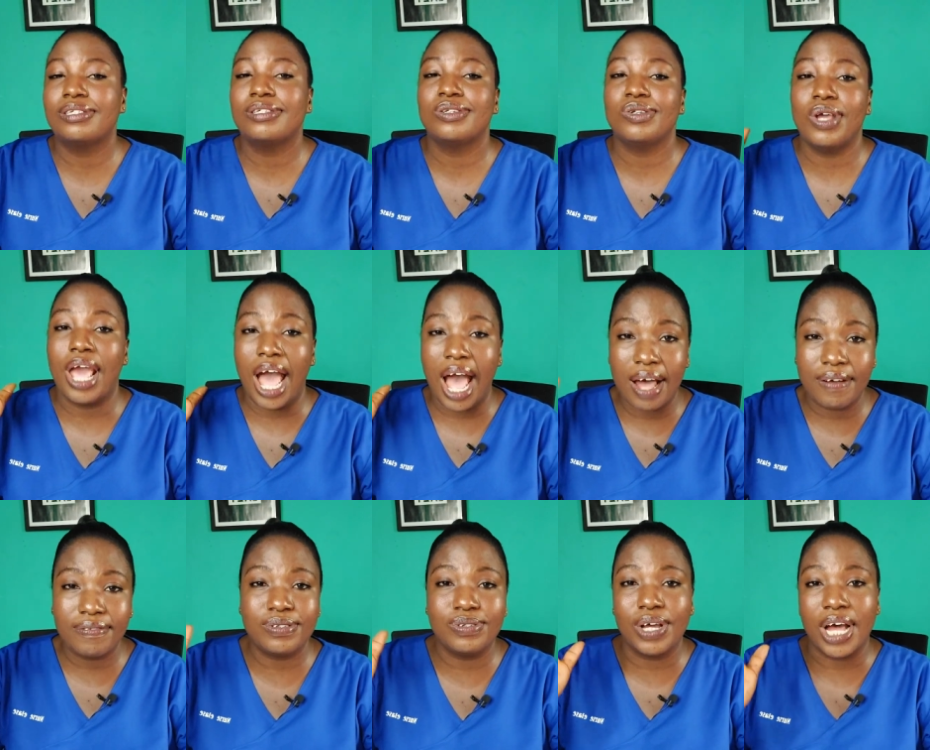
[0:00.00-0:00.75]
You
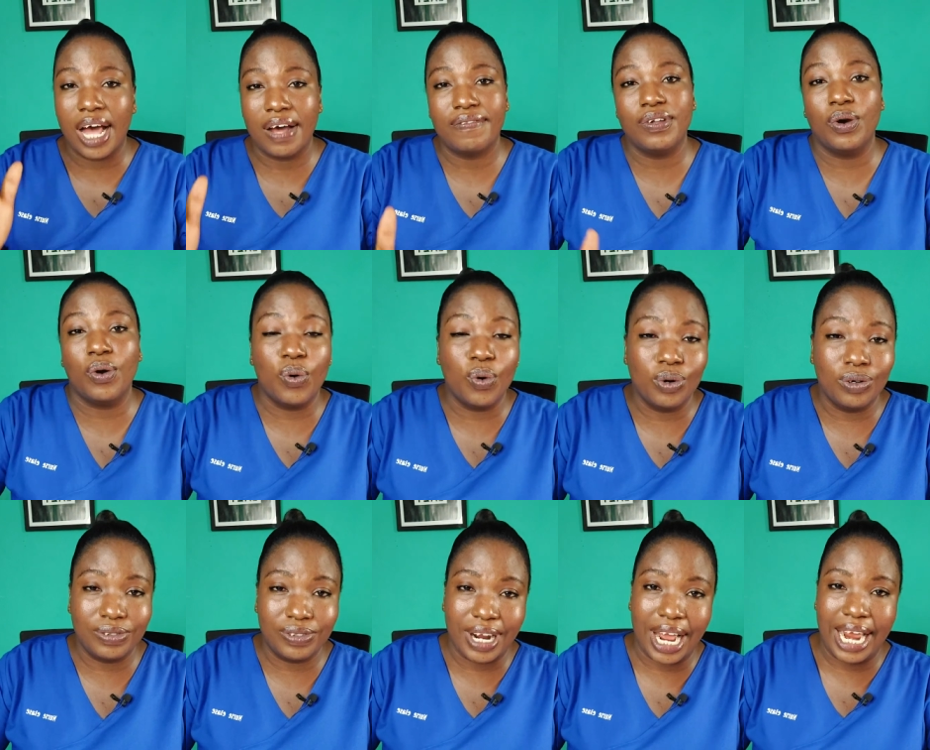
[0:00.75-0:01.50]
have to have your
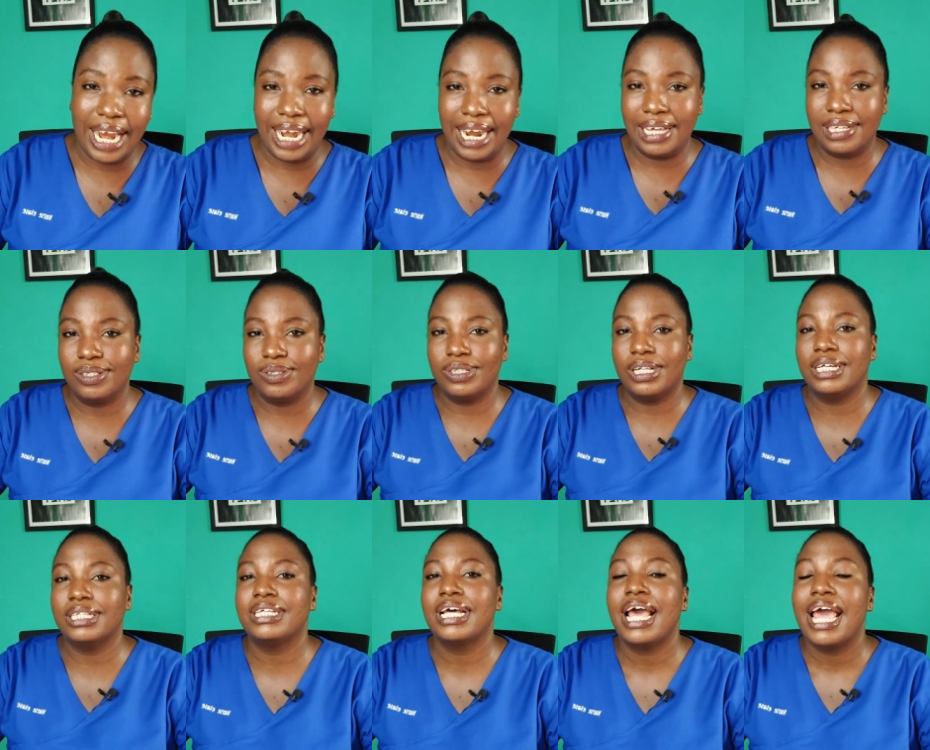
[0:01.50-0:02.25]
own dry line so
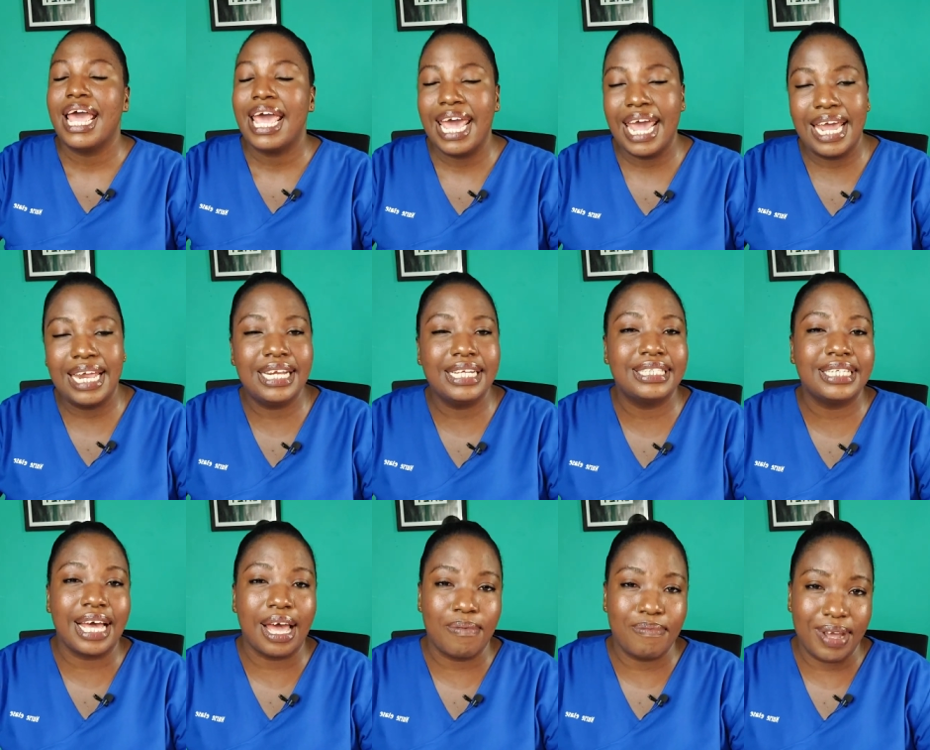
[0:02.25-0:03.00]
that
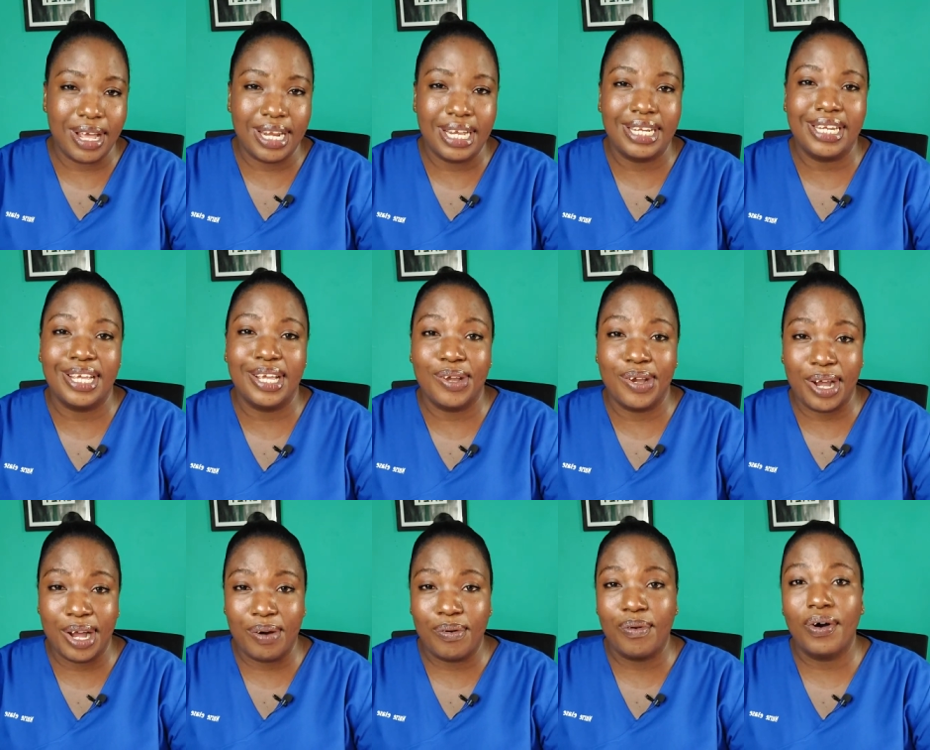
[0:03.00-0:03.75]
anytime, any day you
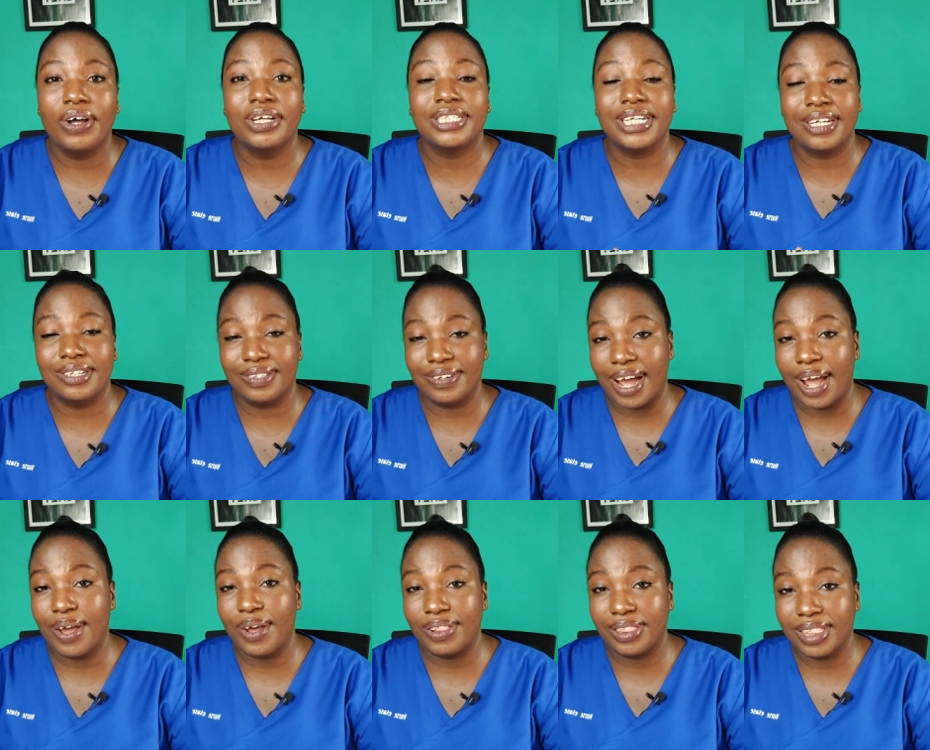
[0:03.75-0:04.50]
can wash and
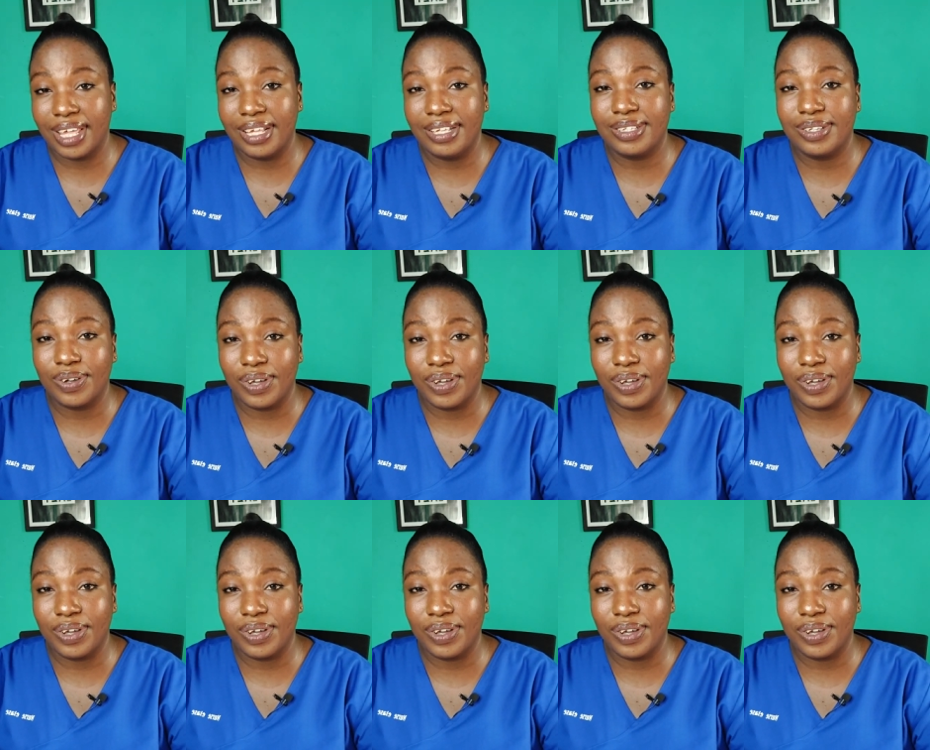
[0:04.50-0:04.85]
dry your things.